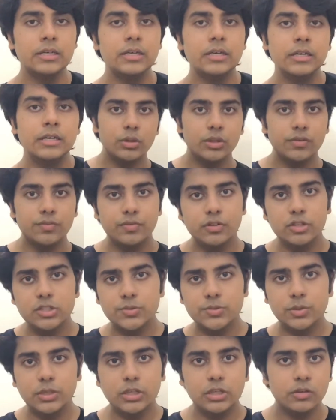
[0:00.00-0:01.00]
So in the
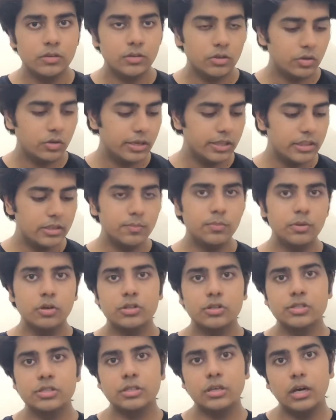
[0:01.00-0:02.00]
first week, you get the
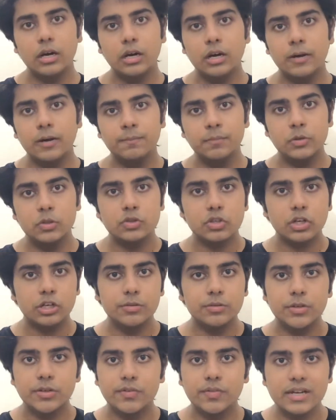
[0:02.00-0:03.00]
books, you
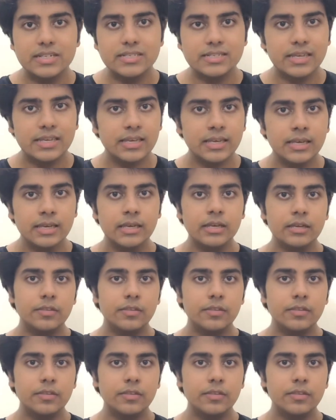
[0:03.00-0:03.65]
start revising.